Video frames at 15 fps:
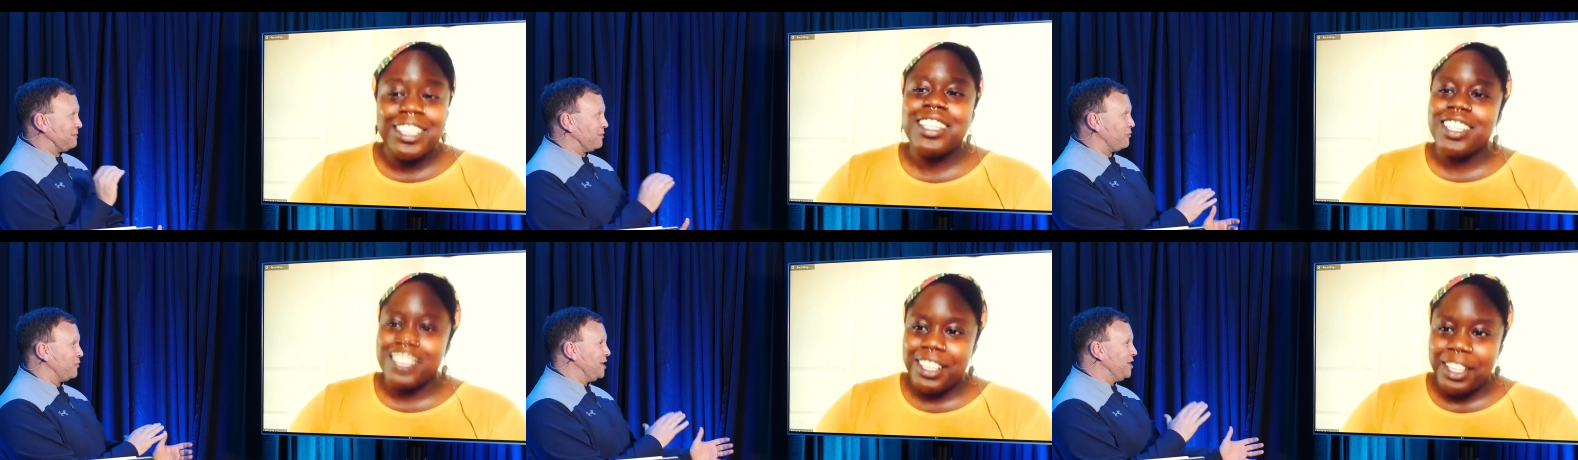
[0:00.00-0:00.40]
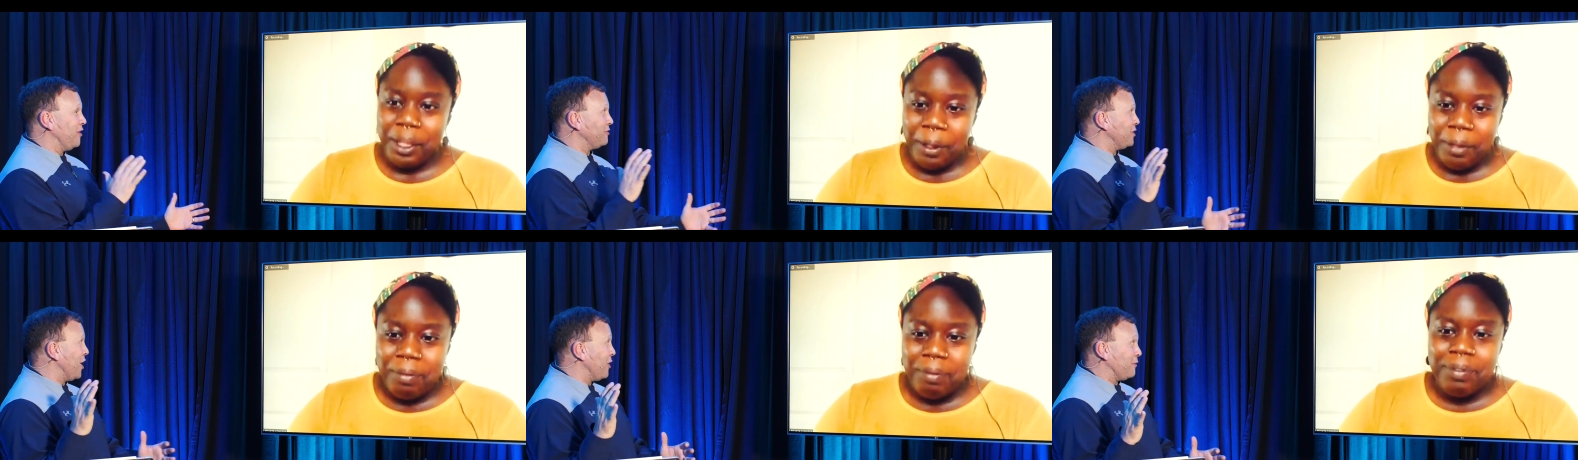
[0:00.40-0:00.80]
Speaker 1: We don't
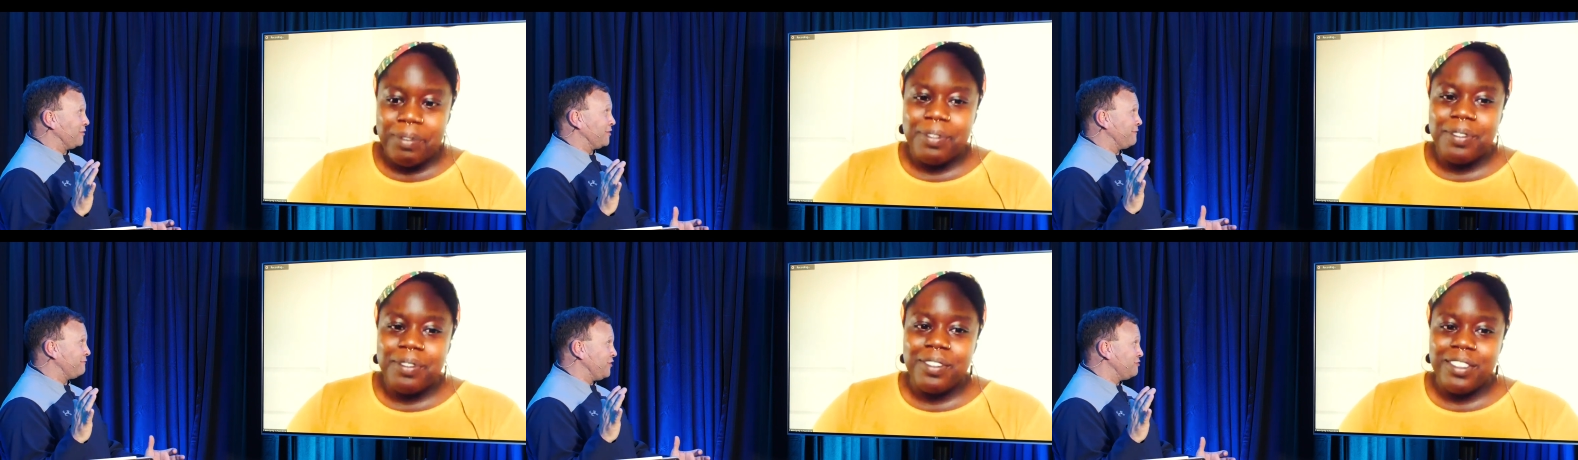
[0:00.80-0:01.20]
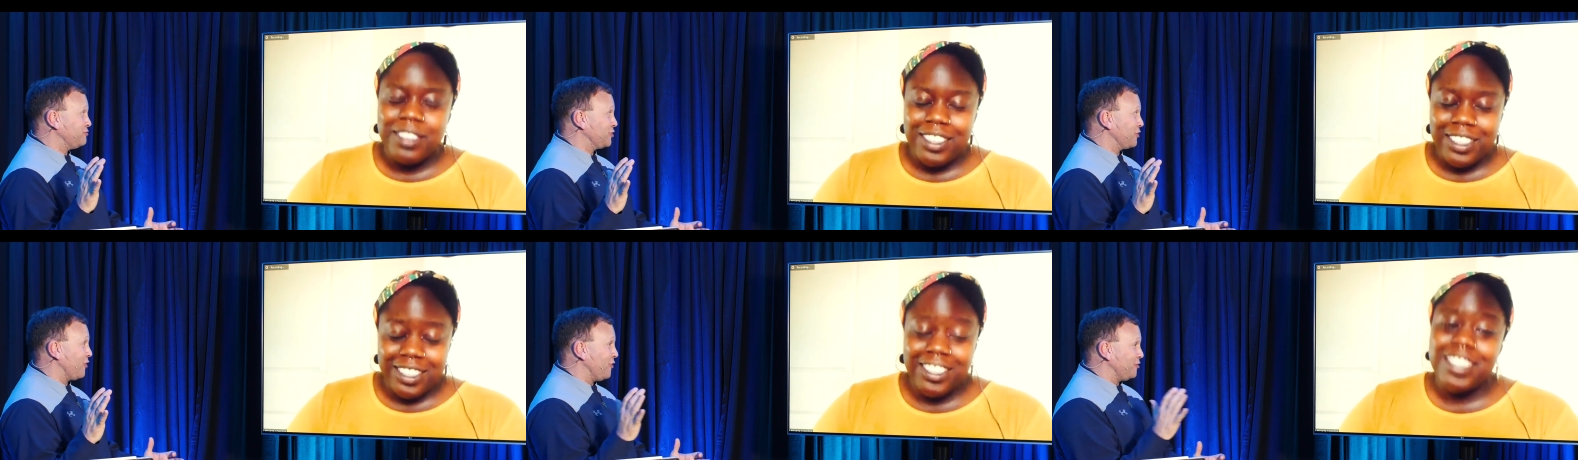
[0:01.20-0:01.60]
know what the
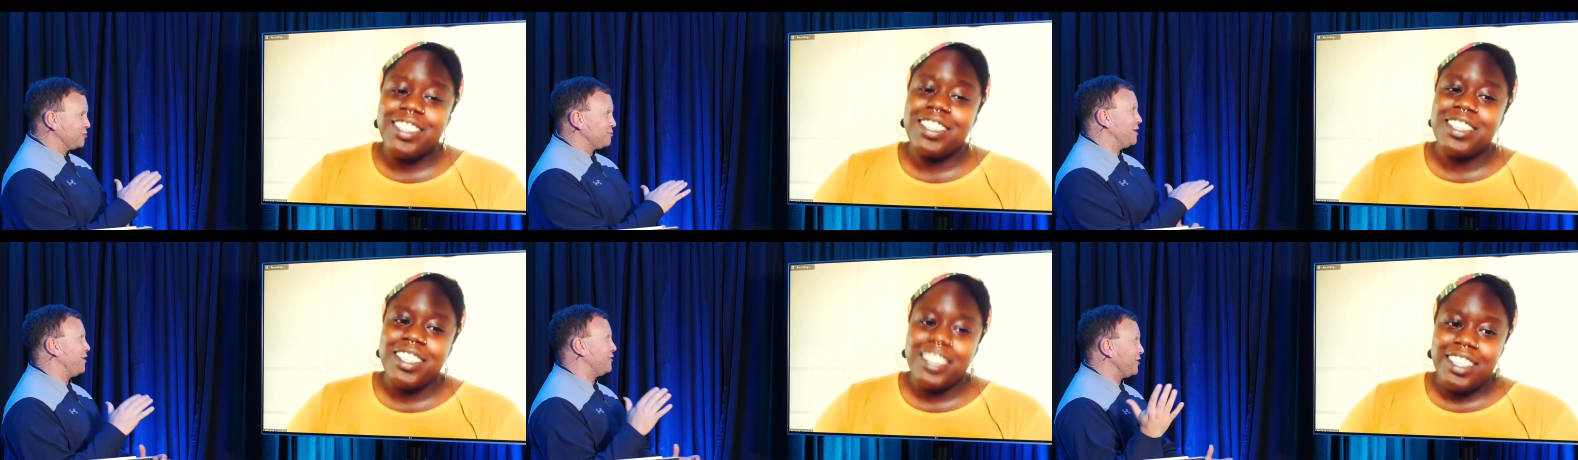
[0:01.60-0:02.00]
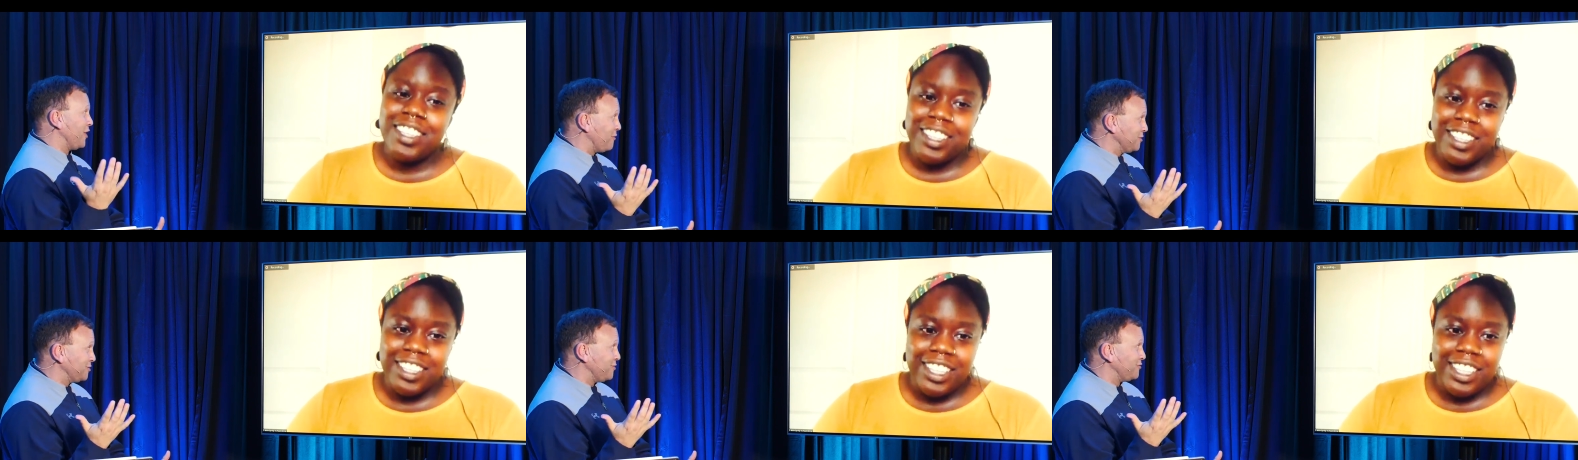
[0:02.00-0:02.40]
future holds. We don't know
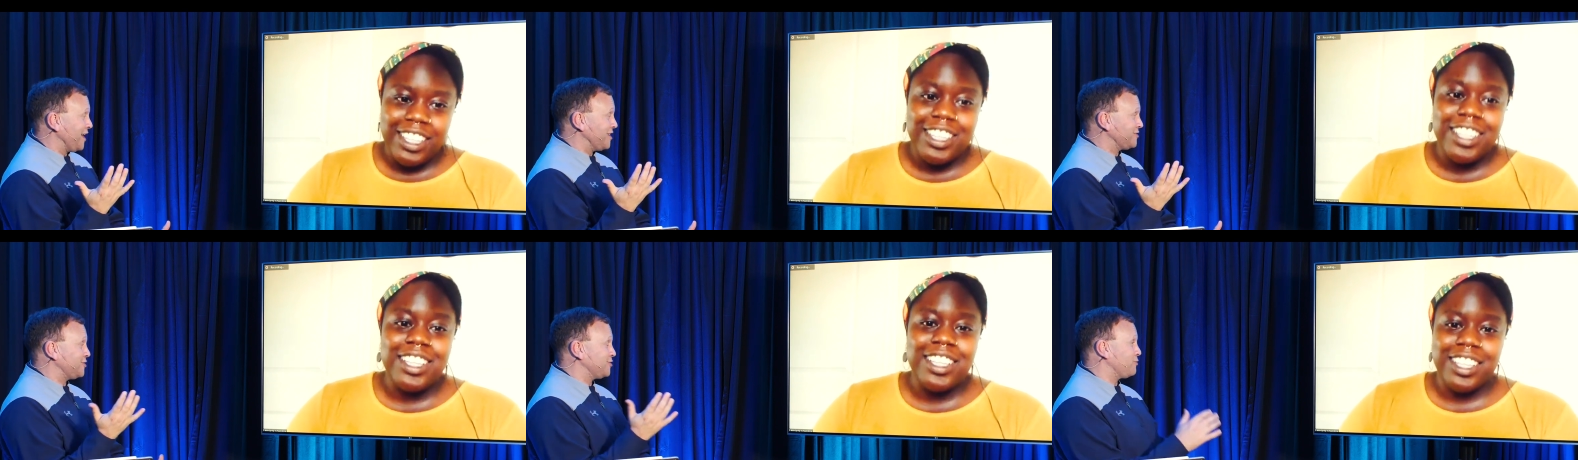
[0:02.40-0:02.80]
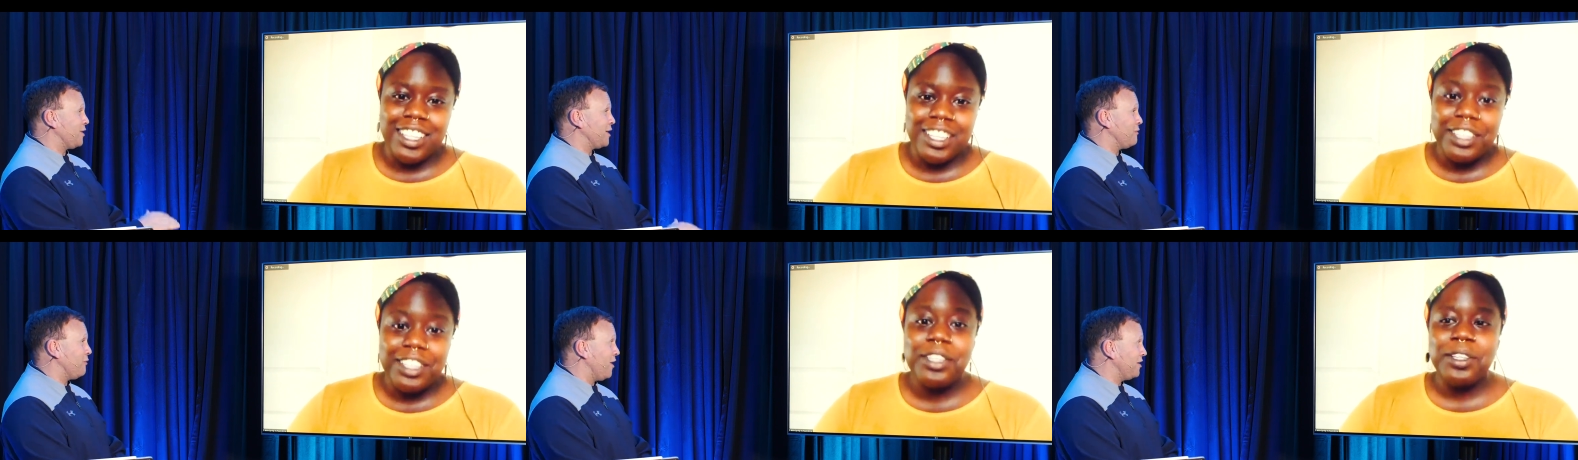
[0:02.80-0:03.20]
what
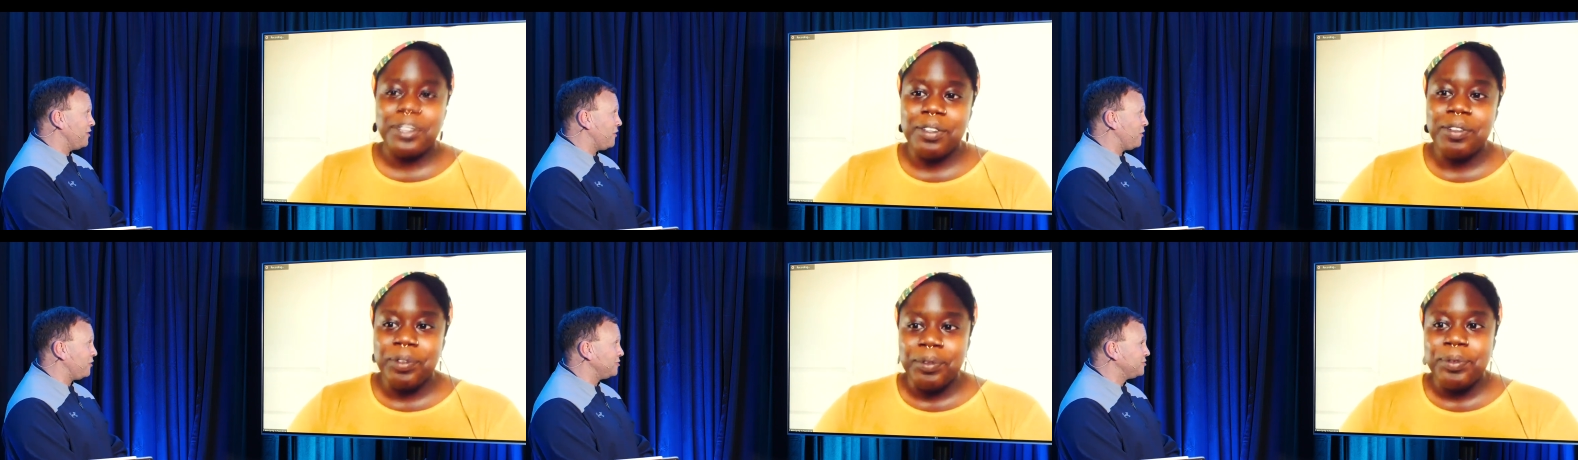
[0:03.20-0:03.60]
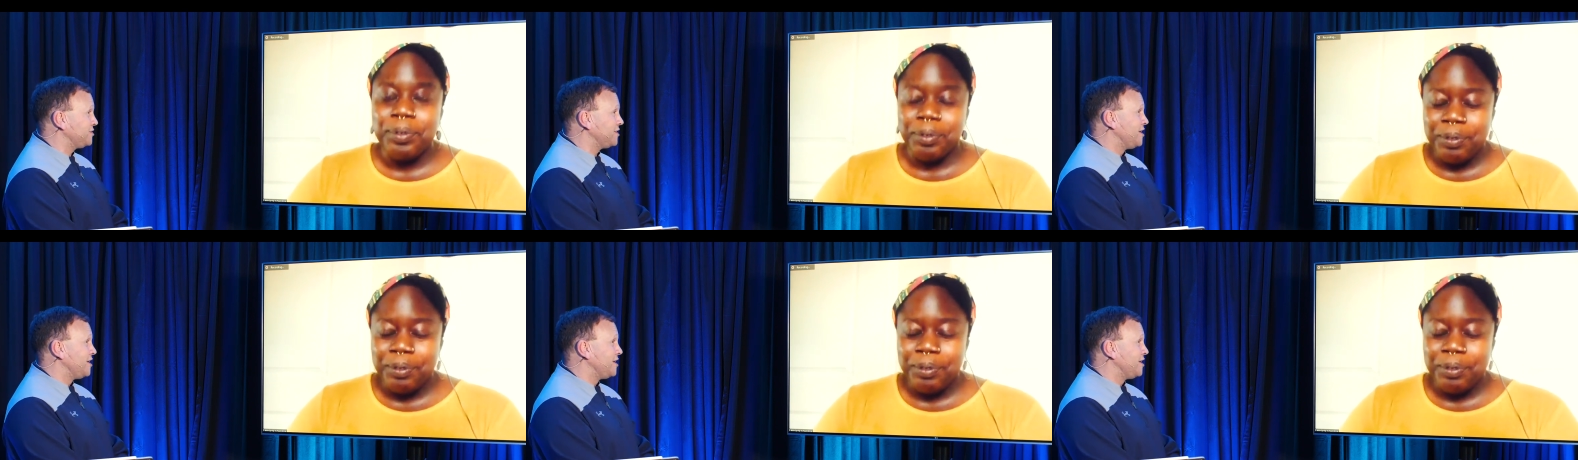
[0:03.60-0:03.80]
2021 holds